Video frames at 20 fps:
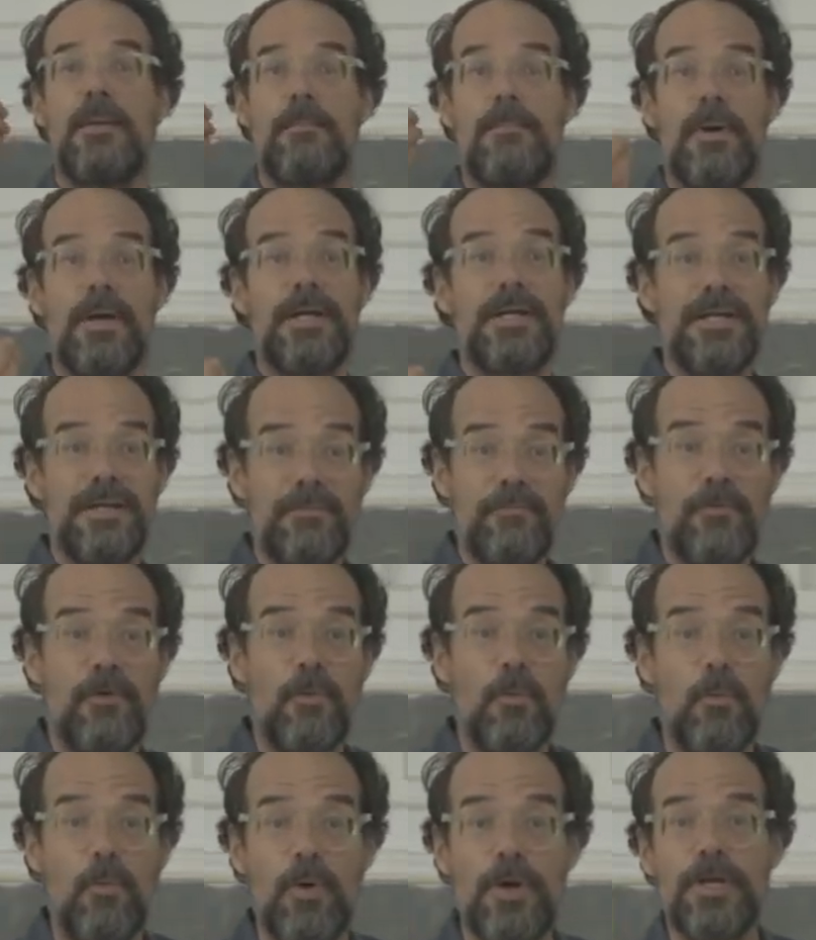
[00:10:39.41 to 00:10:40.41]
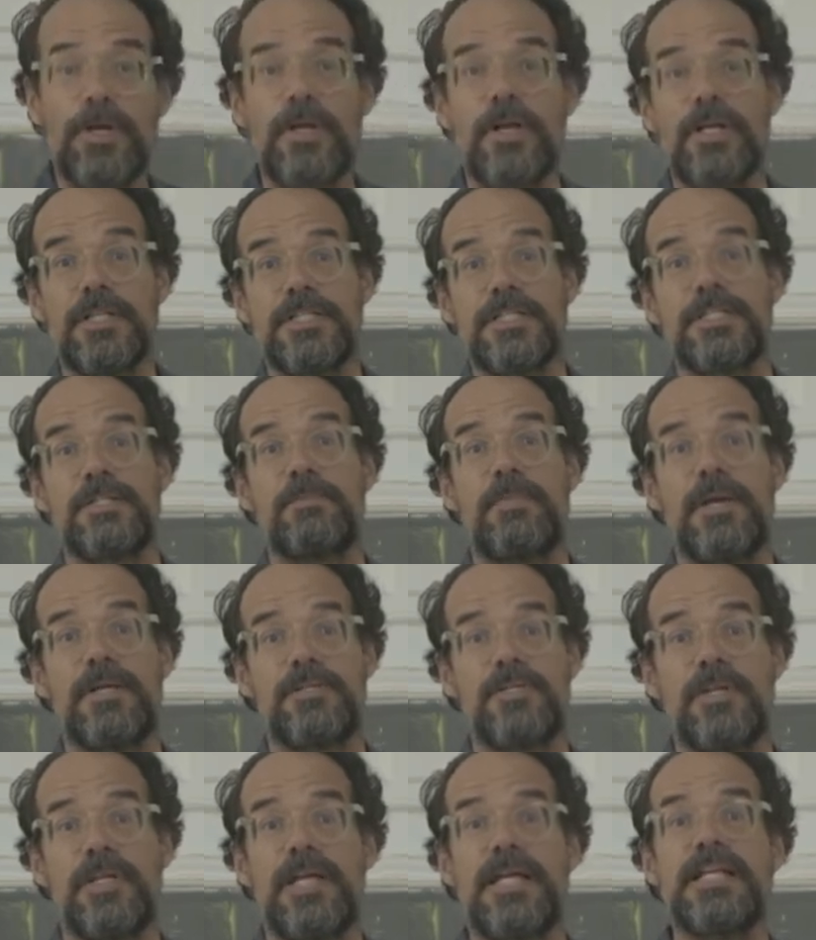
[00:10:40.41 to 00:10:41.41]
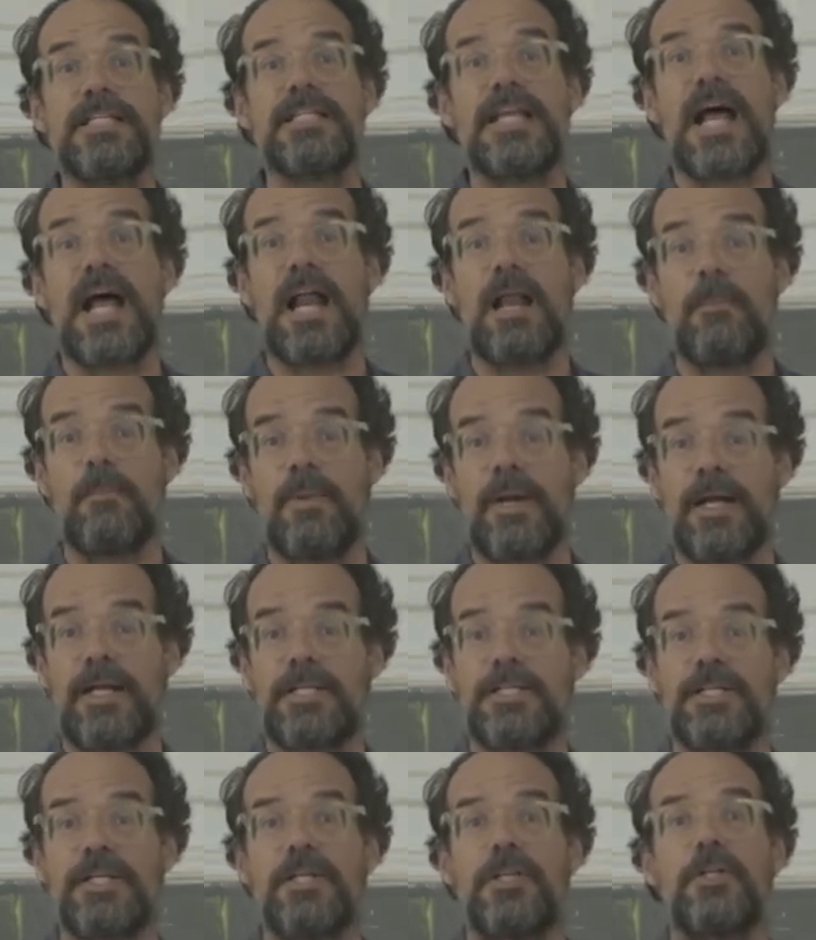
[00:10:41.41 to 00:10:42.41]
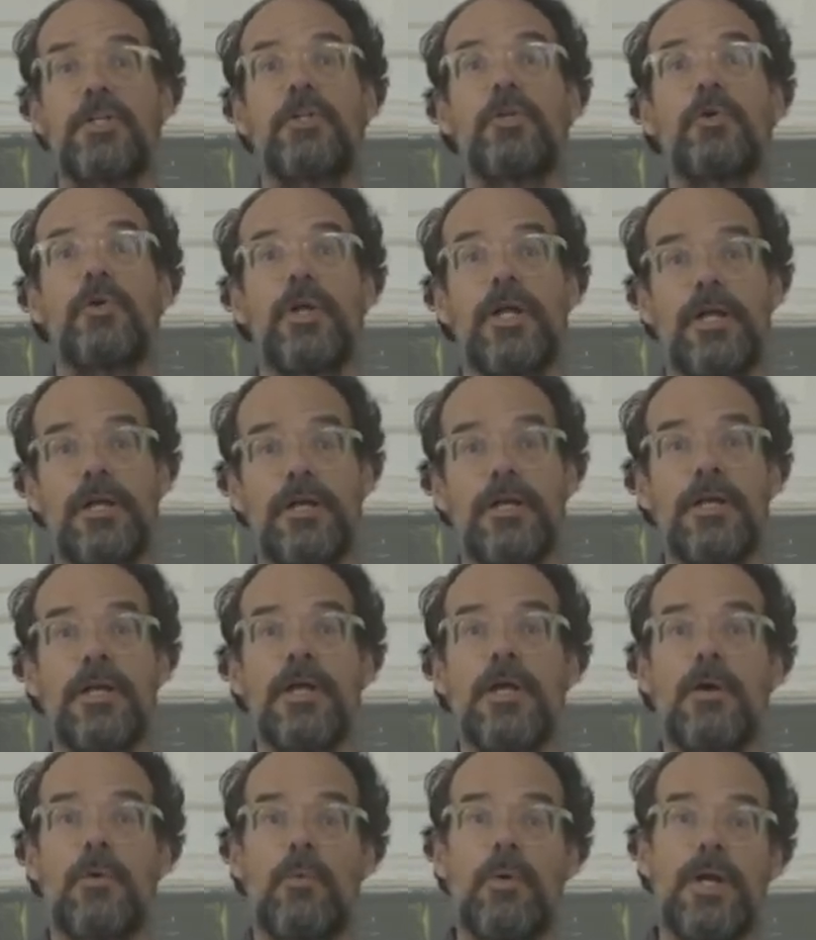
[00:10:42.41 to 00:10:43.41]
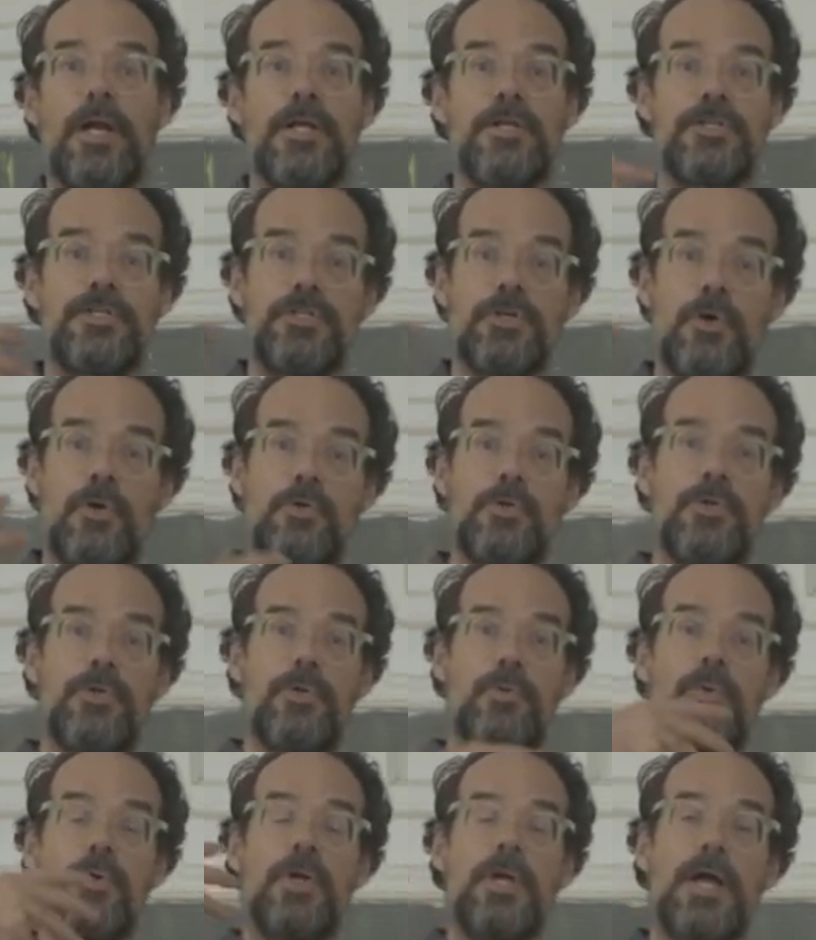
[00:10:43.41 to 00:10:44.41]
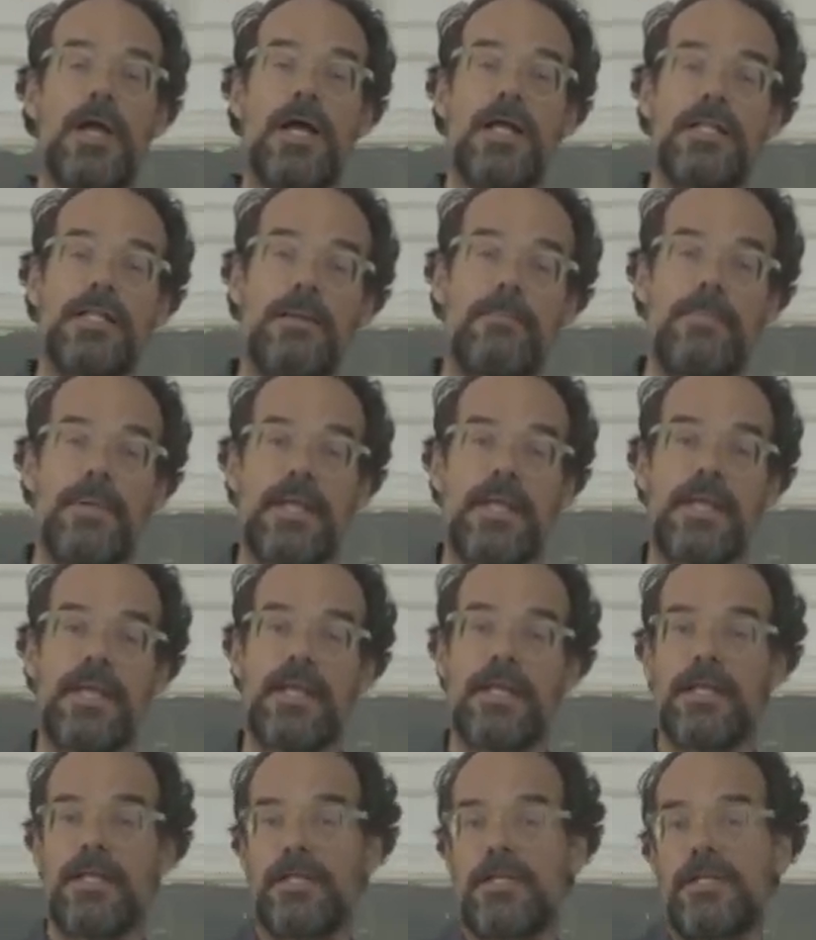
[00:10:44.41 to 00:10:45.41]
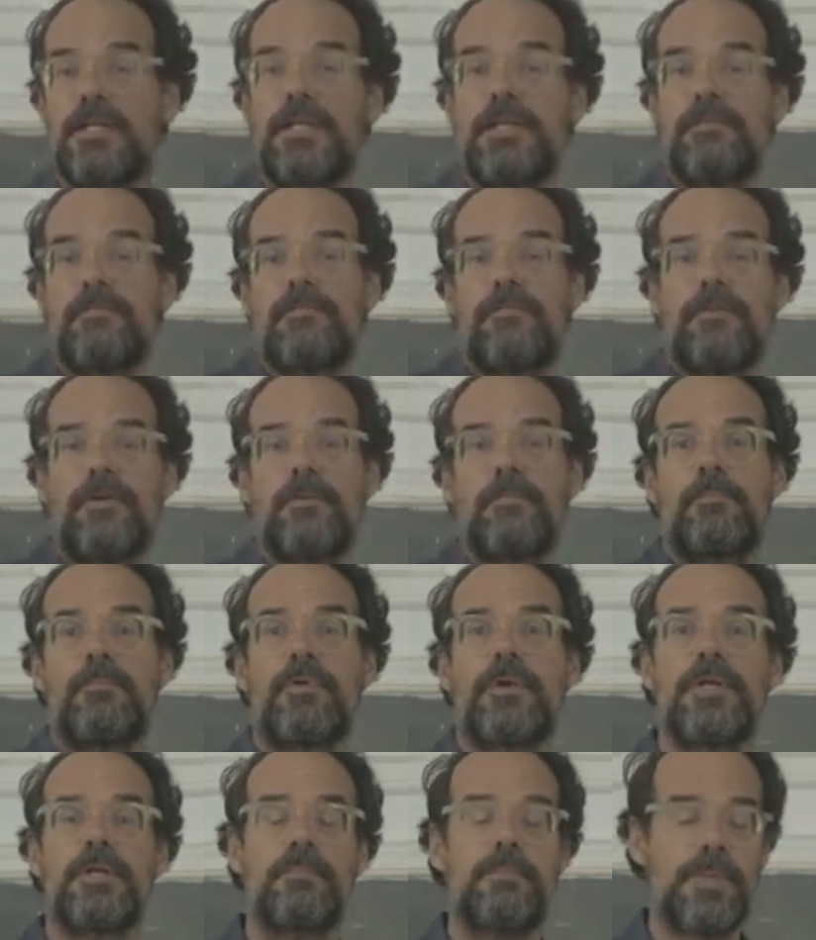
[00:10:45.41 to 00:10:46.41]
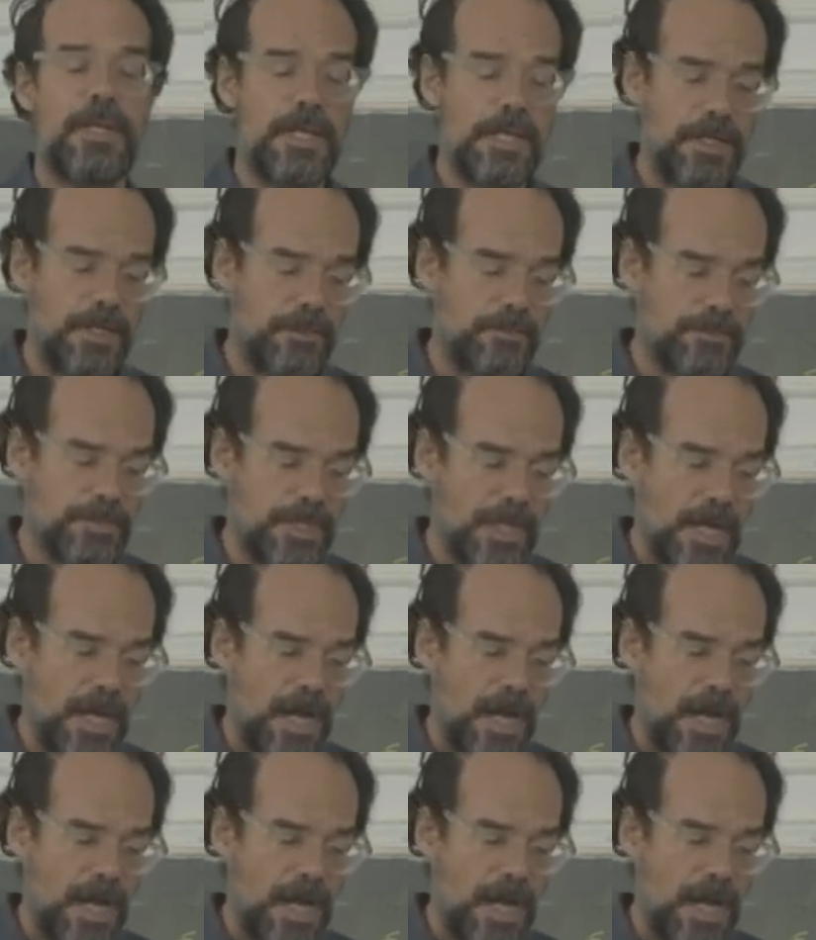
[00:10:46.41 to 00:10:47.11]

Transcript: but for woodcuts especially, is Albrecht Dürer when I showed you at the beginning the different print mediums,